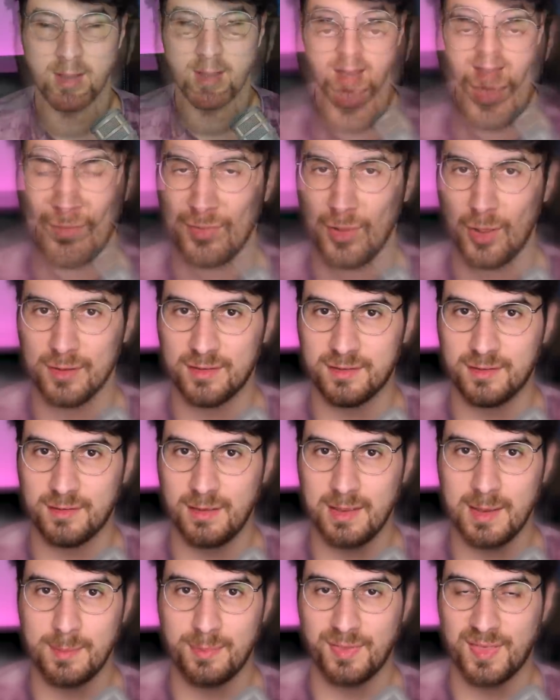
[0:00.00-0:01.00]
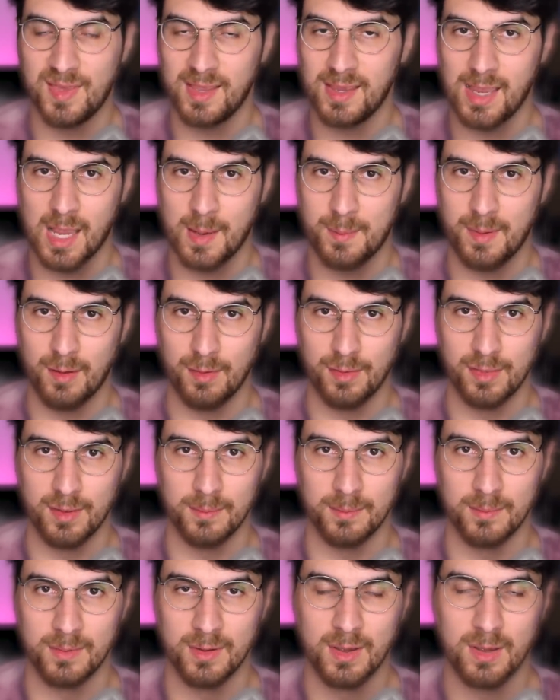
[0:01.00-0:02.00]
I've lost sleep thinking about
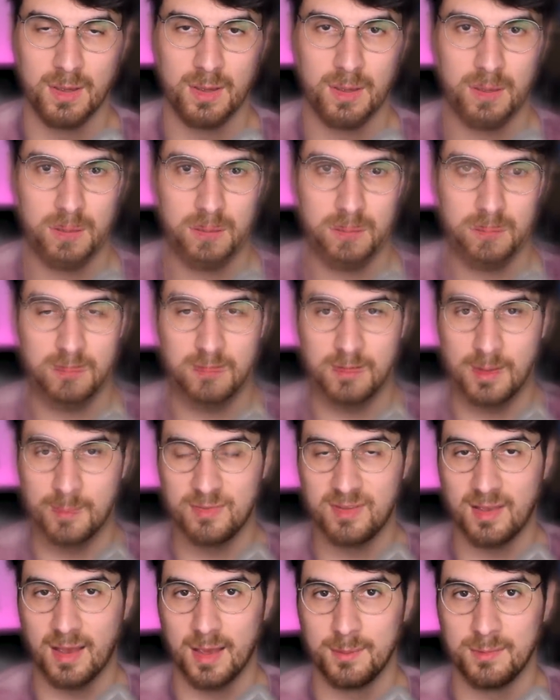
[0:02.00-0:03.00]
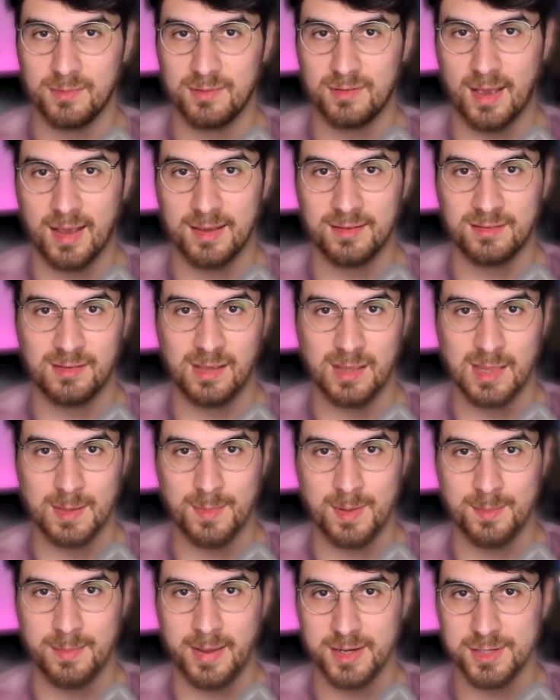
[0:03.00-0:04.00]
them. Sometimes I see
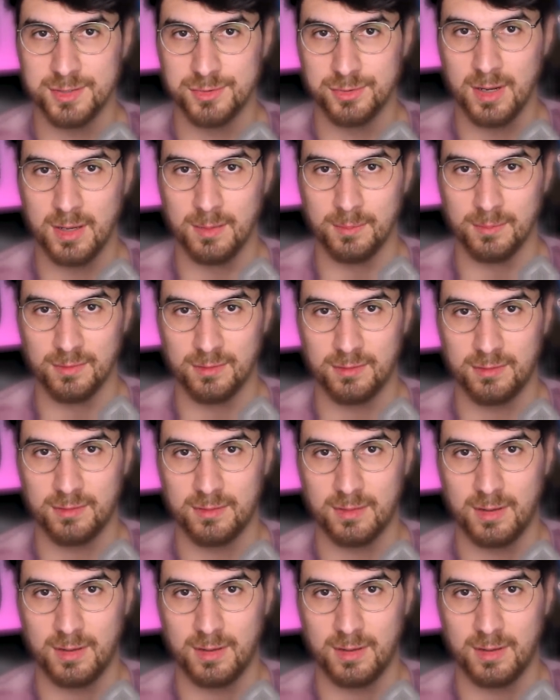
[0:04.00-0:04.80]
them in my dreams.